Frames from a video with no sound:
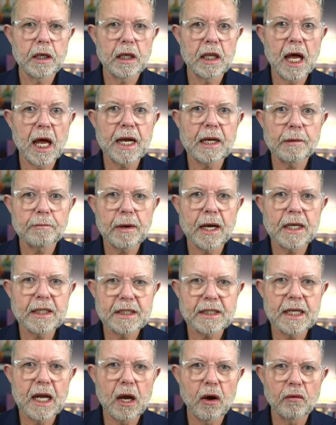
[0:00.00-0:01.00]
like
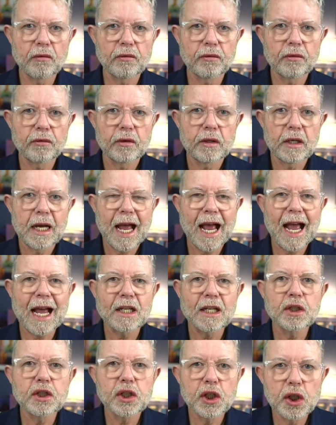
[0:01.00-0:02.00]
myself
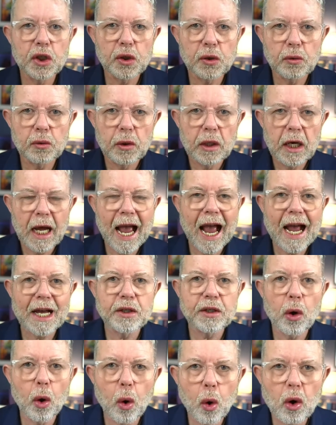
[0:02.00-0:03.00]
and you
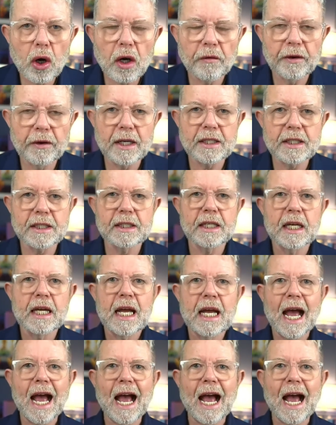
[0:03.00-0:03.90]
and all of us